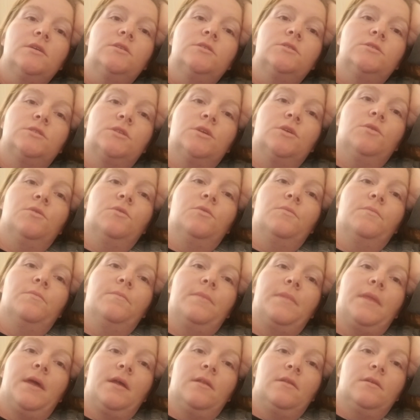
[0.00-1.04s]
So
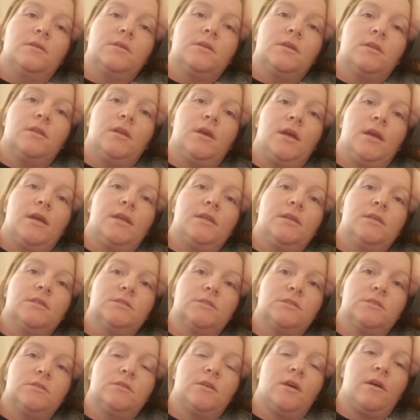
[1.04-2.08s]
I looked online.
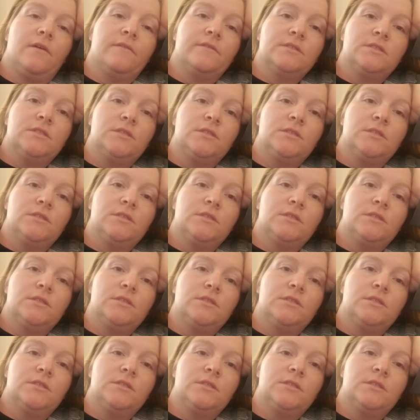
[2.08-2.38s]
The office